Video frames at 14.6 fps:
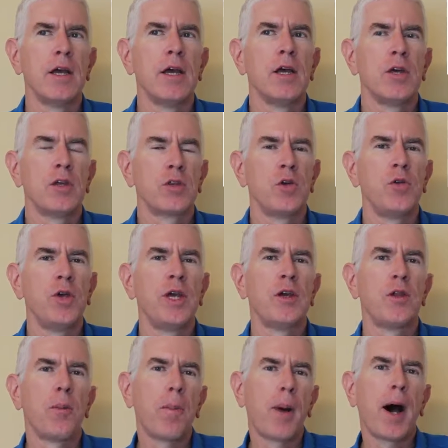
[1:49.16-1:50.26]
so you hear
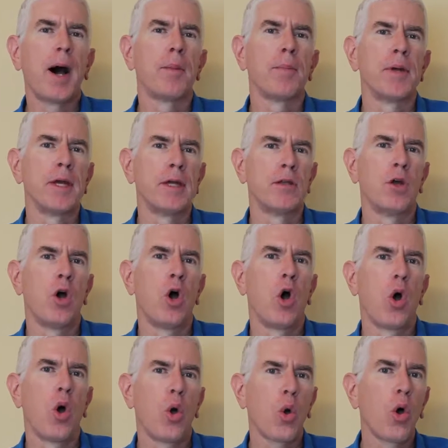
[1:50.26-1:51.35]
the pop in the
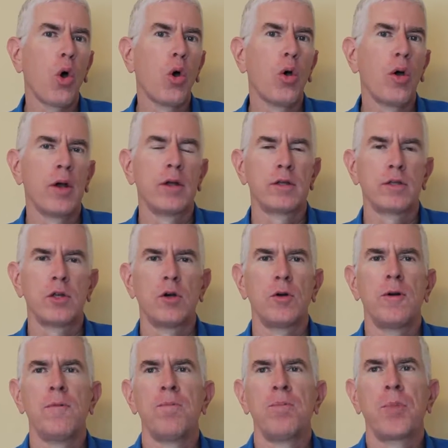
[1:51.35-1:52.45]
rond. So
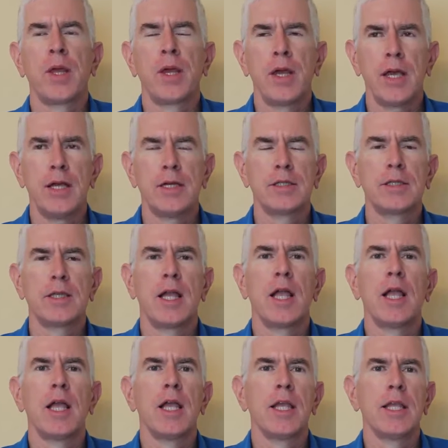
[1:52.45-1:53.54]
it's
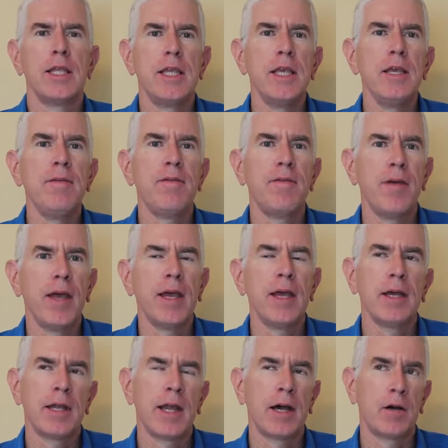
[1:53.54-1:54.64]

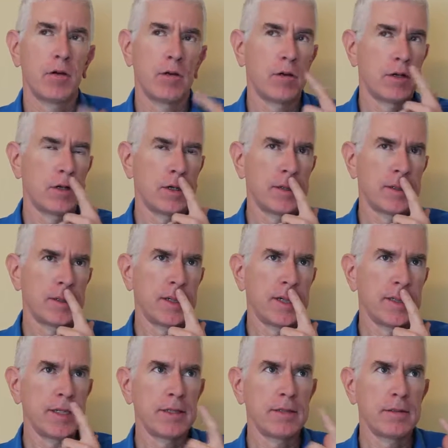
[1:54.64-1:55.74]
diffé. Now, I
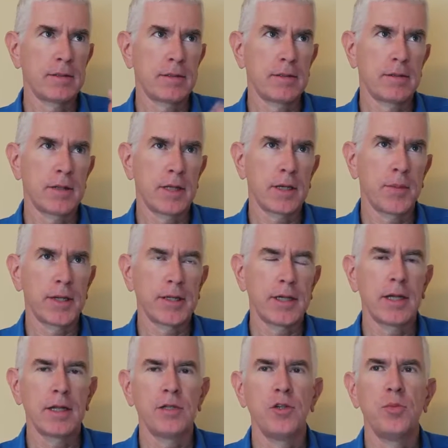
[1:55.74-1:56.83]
didn't think about
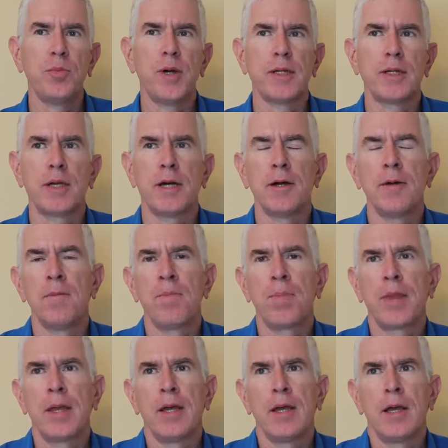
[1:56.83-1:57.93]
telling you, but
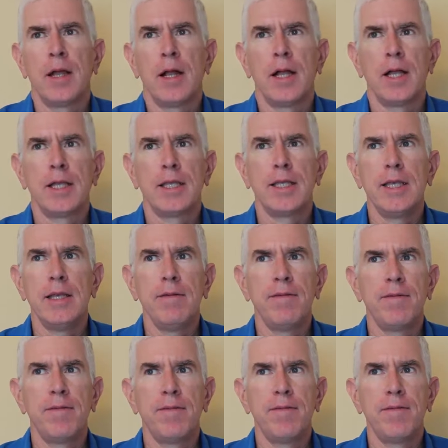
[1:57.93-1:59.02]

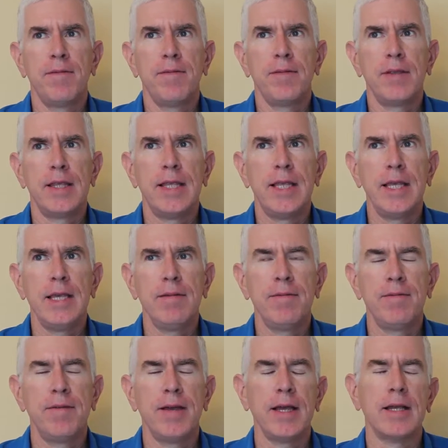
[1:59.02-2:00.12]
diffé,
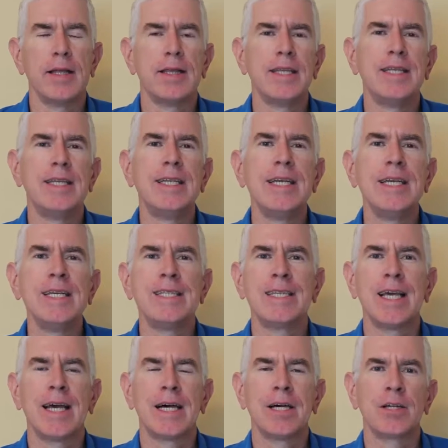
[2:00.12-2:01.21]
the D
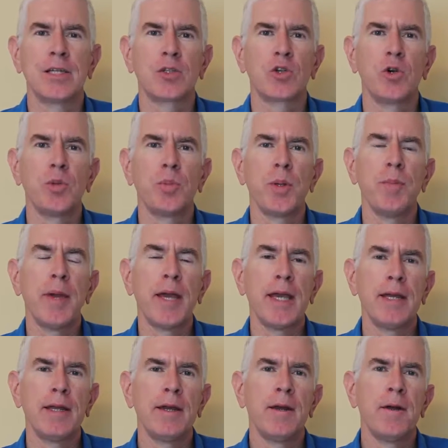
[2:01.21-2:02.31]
sound is going to be
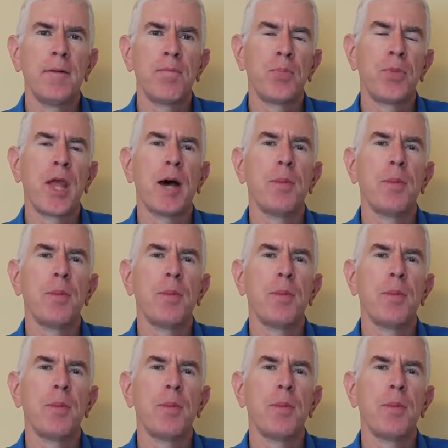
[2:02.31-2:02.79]
made not